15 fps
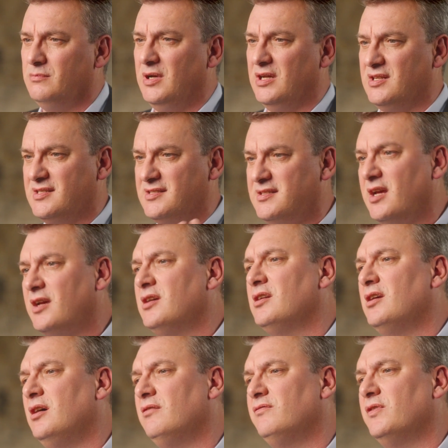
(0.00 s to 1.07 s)
By the
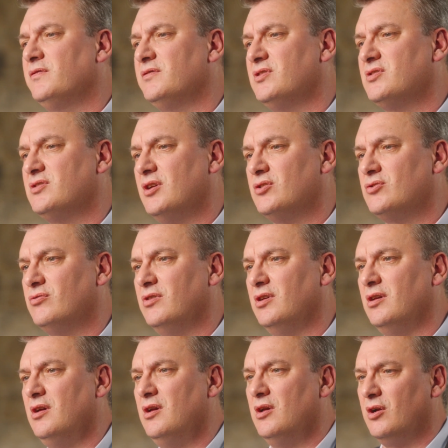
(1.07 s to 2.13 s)
second half of this
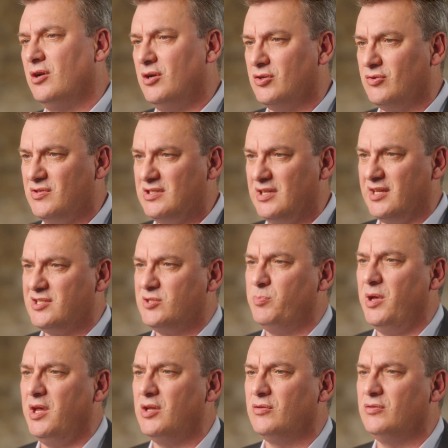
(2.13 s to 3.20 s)
century, countries like
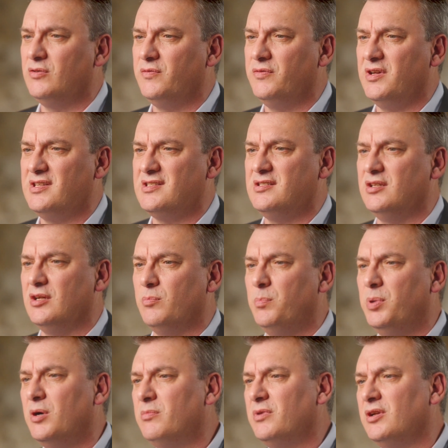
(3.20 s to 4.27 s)
Spain could face
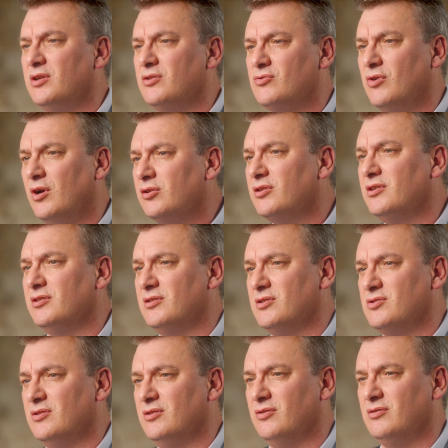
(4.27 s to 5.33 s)
near-permanent drought
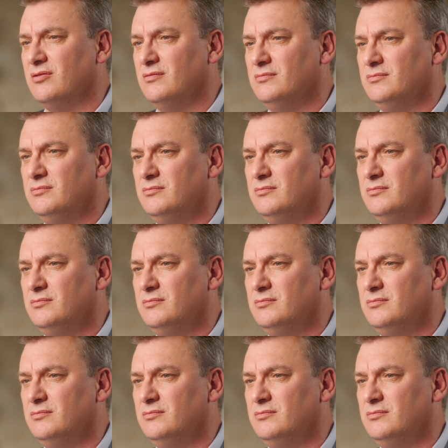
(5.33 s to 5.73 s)
conditions.